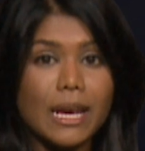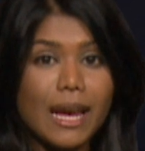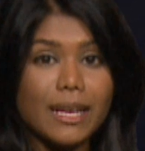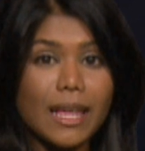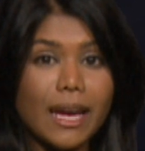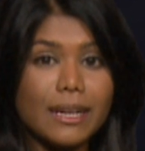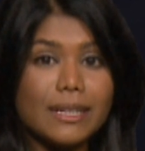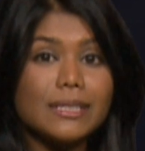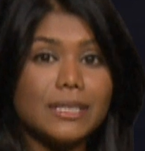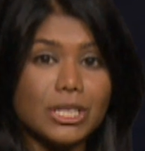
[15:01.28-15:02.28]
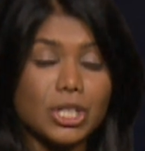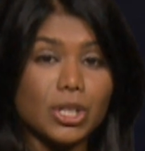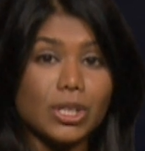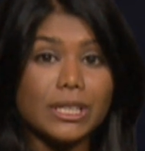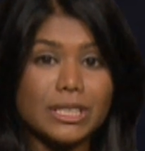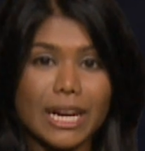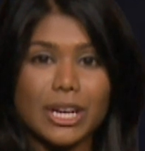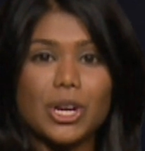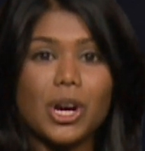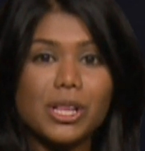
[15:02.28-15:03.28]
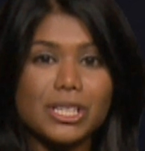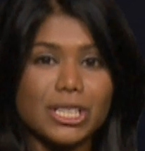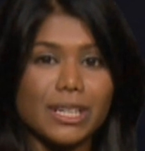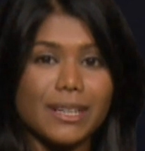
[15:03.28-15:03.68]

and that is digital and technology.